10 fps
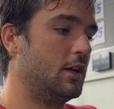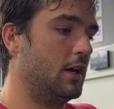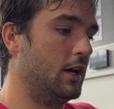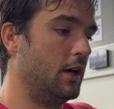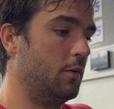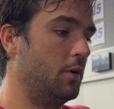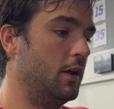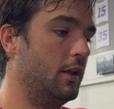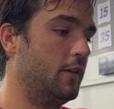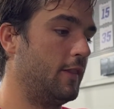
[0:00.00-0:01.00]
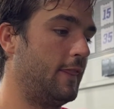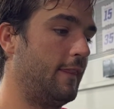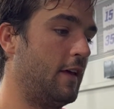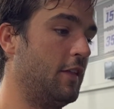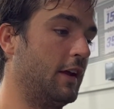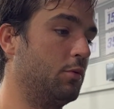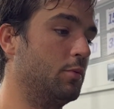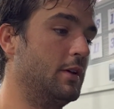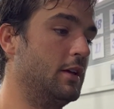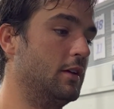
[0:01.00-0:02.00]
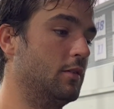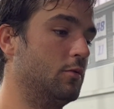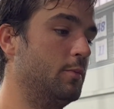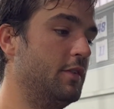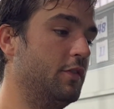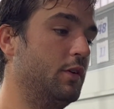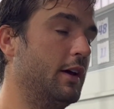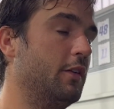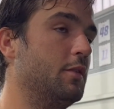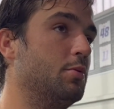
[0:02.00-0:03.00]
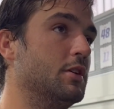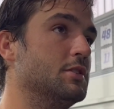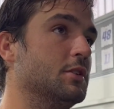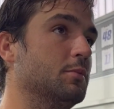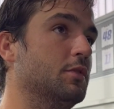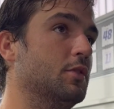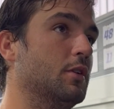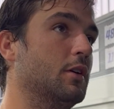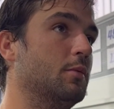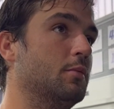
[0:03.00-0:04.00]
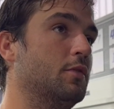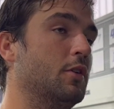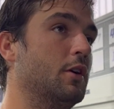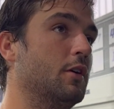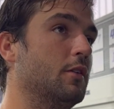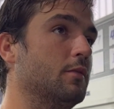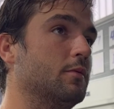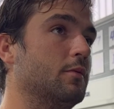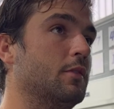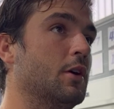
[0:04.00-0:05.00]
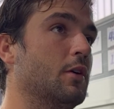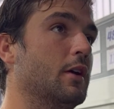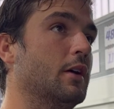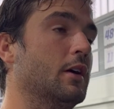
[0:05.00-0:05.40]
But I think we'll be fully healthy pretty soon before y'all know it.